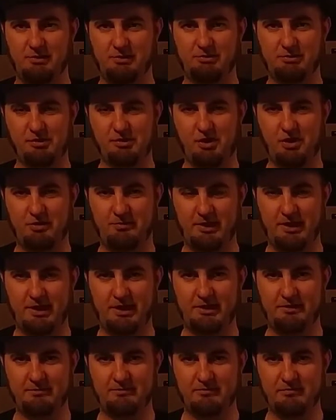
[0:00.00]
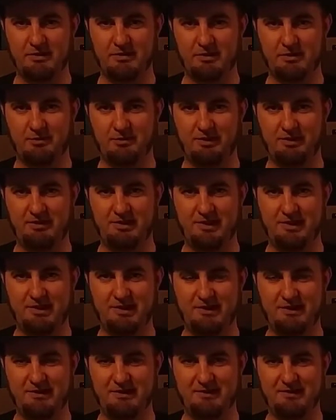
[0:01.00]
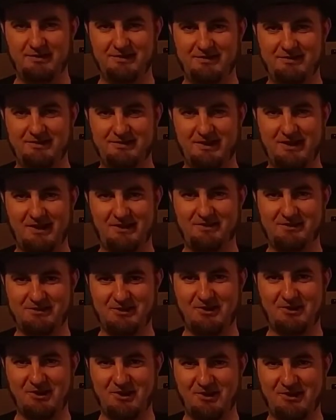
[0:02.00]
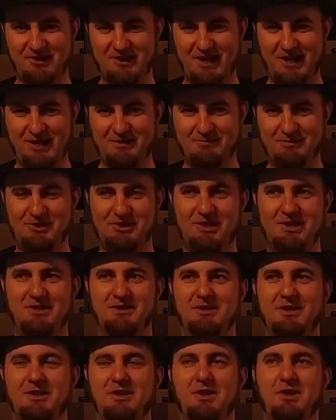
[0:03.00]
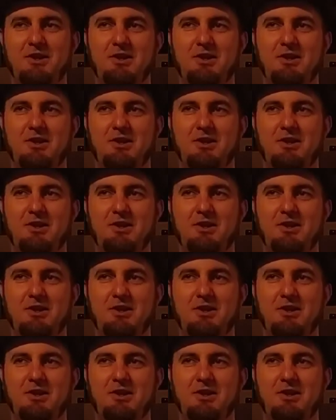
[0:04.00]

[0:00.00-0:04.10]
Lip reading: which would culminate with the Telstar arcade machine,